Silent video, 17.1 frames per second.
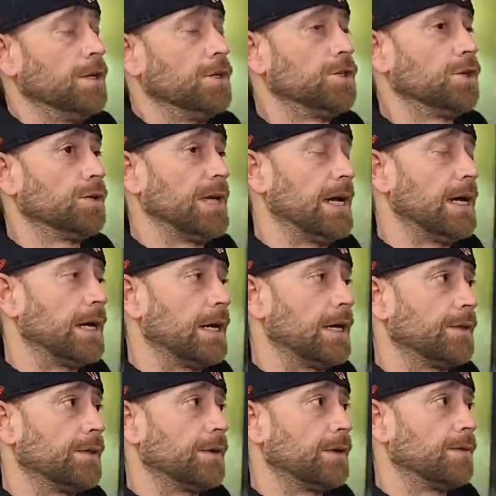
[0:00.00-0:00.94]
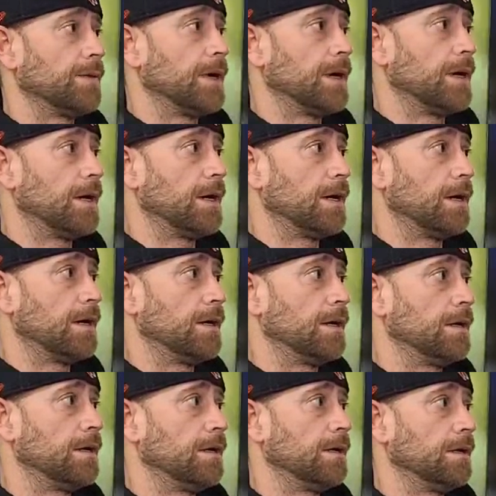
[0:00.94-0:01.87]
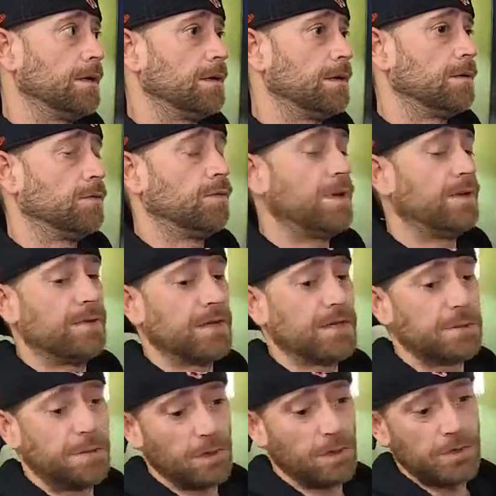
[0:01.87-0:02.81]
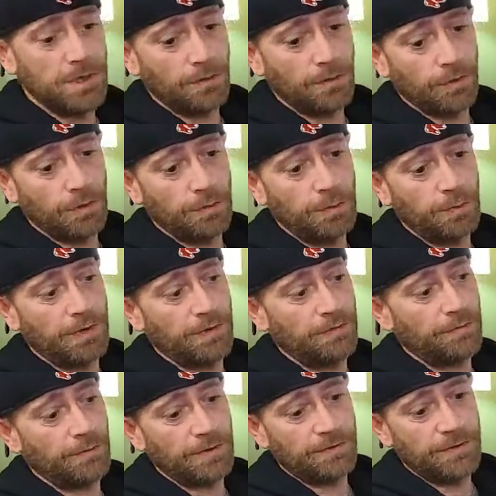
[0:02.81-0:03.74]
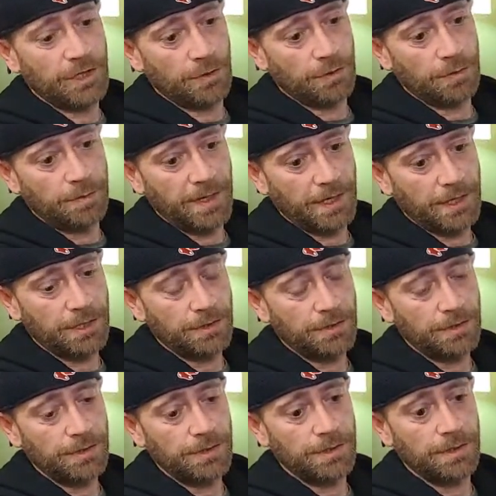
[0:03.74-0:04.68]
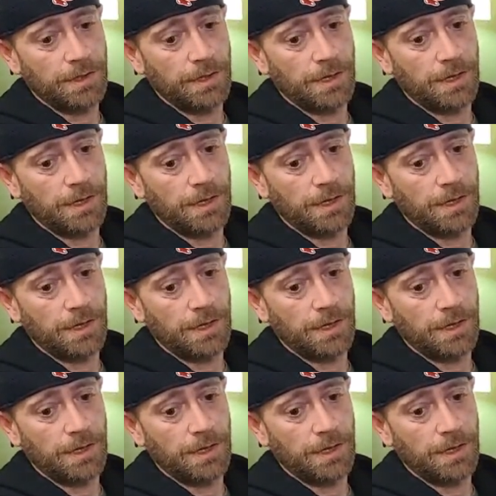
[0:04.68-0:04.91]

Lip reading: So yeah, they're we've exposed the group. We've shown pictures.